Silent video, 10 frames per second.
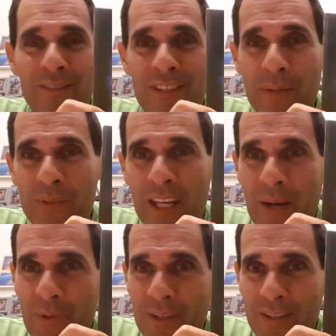James
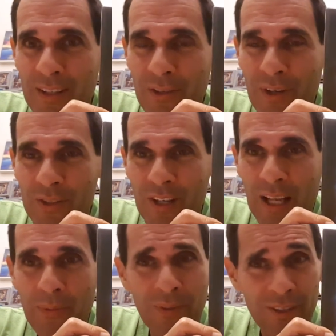Cameron did a great
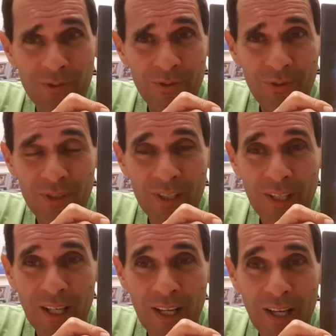job, introduced
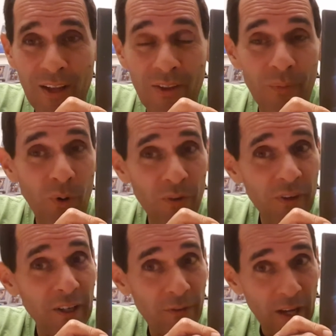the
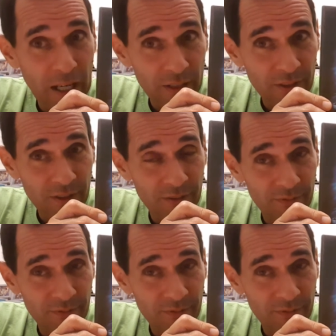morphing effect